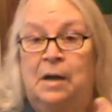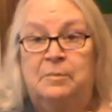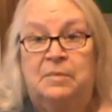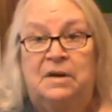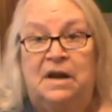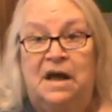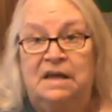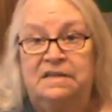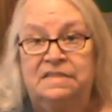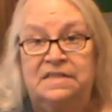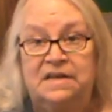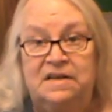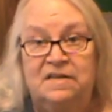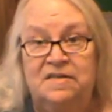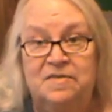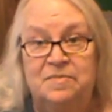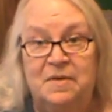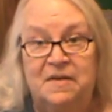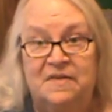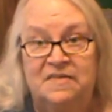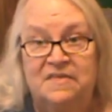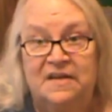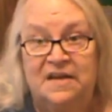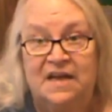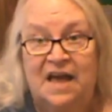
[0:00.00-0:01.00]
but I think it
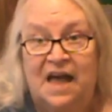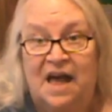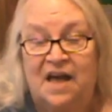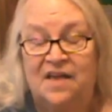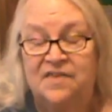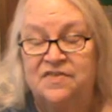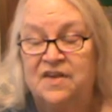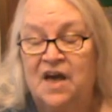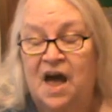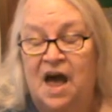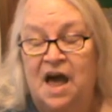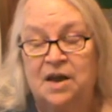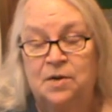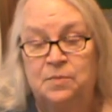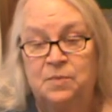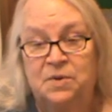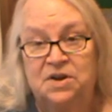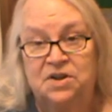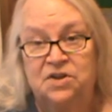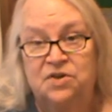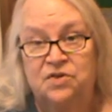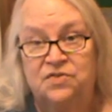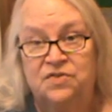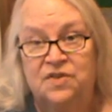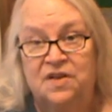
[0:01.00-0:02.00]
smells like ass. I don't
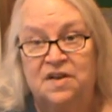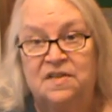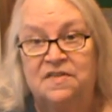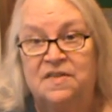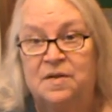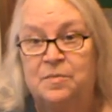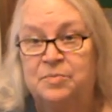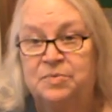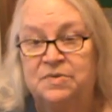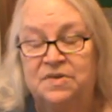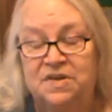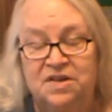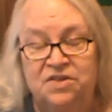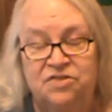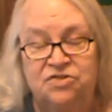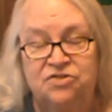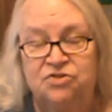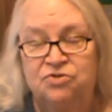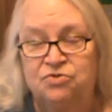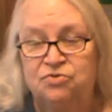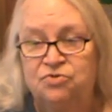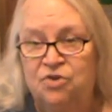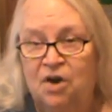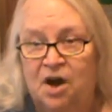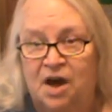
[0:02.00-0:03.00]
want to use it. Then please
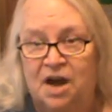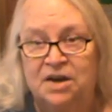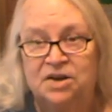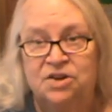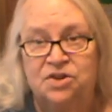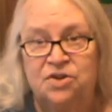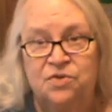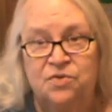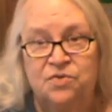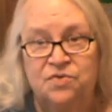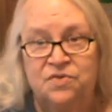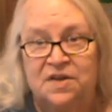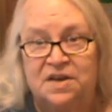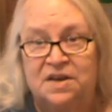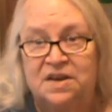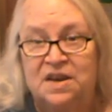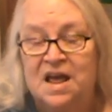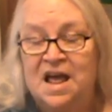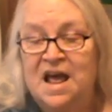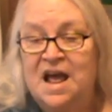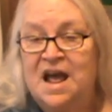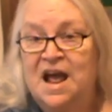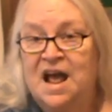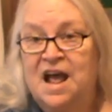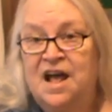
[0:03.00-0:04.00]
do not use it.
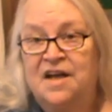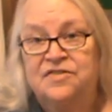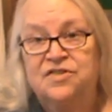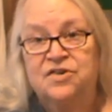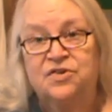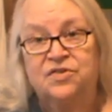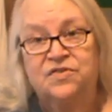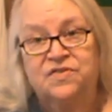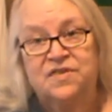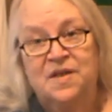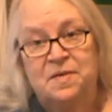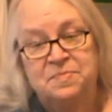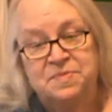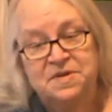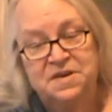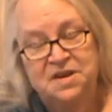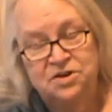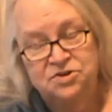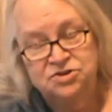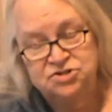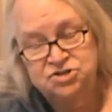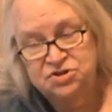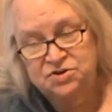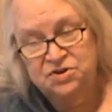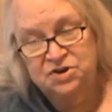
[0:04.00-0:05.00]
There's something
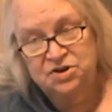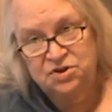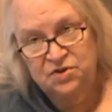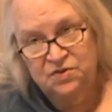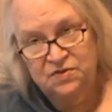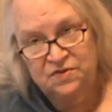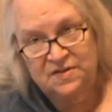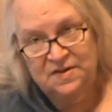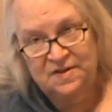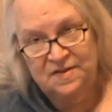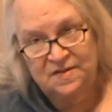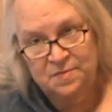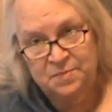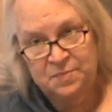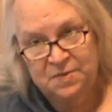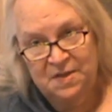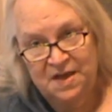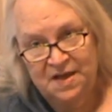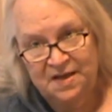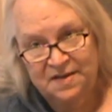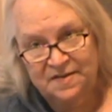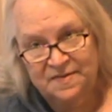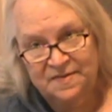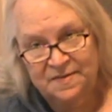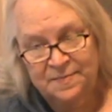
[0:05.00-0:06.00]
else you can use in this
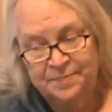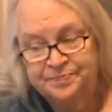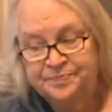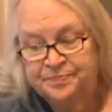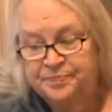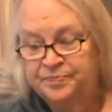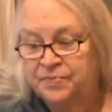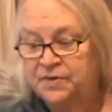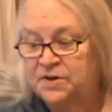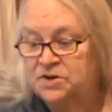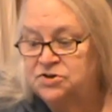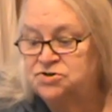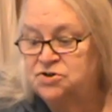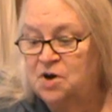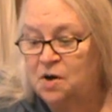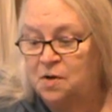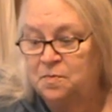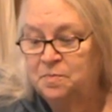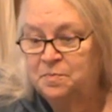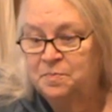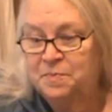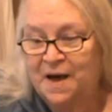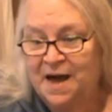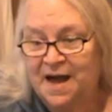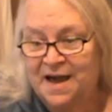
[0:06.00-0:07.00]
place.
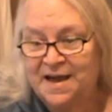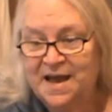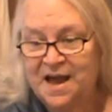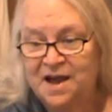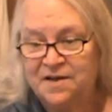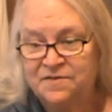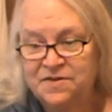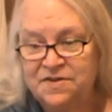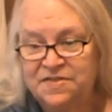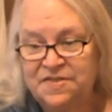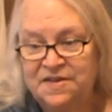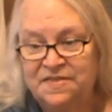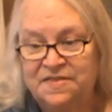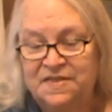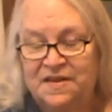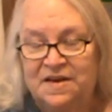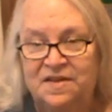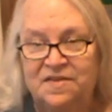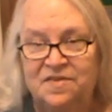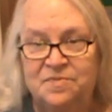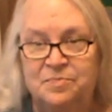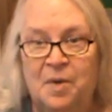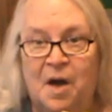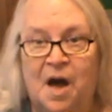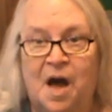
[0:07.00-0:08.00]
Don't buy everything that
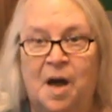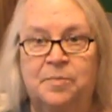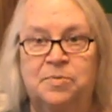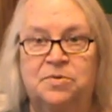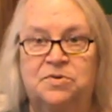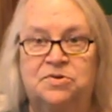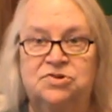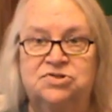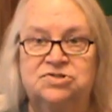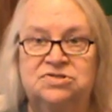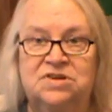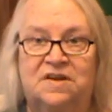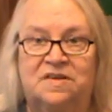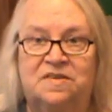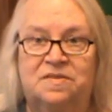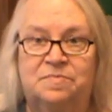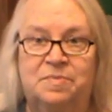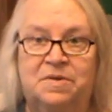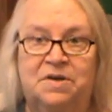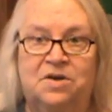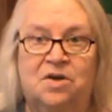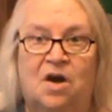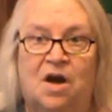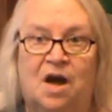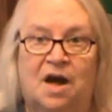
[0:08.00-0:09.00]
is popular just
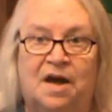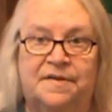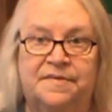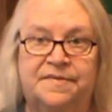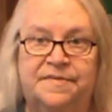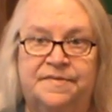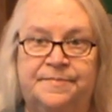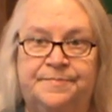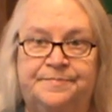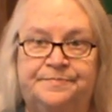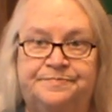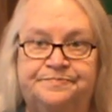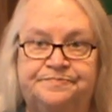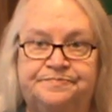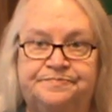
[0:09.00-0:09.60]
because.